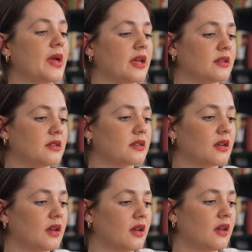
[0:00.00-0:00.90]
and
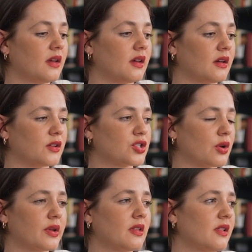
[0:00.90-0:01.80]

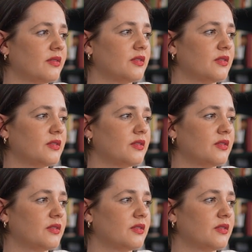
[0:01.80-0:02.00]
showing the love